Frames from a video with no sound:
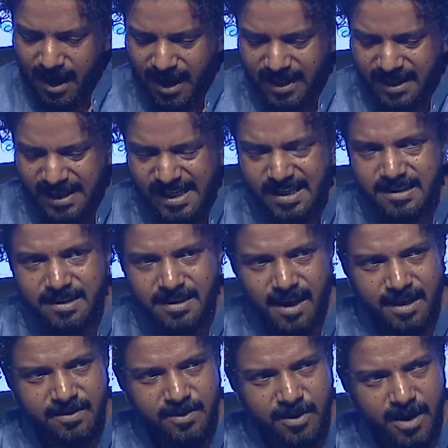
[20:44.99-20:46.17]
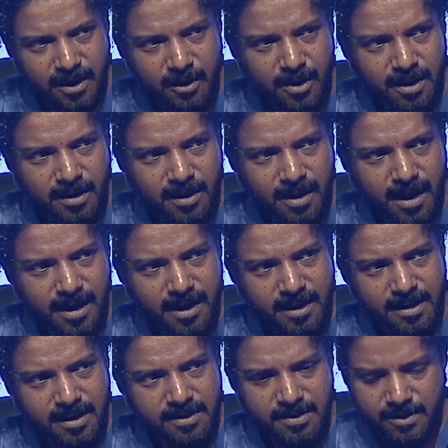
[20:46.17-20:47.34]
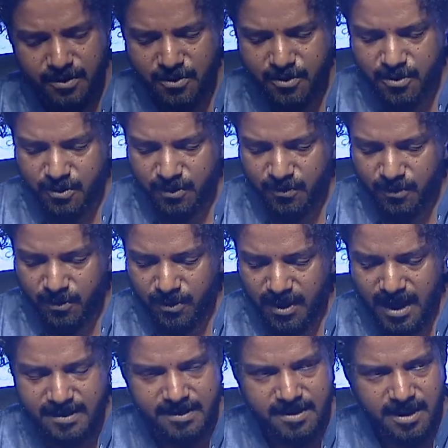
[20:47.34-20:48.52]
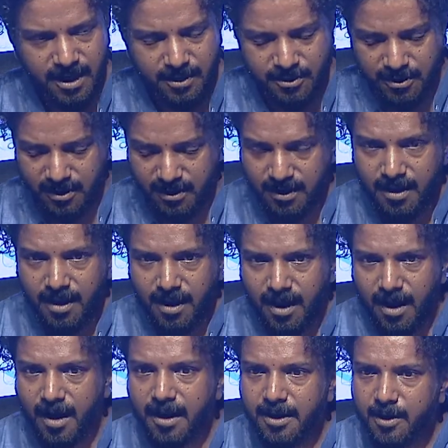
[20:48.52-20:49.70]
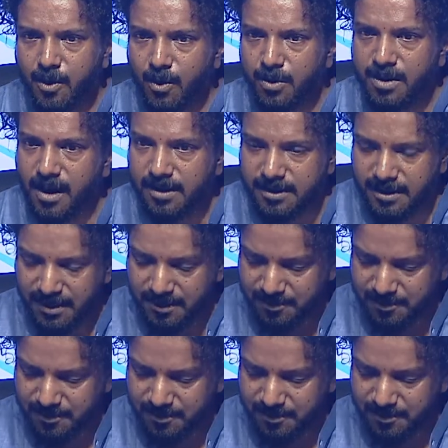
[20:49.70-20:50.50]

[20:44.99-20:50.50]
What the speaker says: at least as regular and at least as truthful as nature. I quote Gandhi,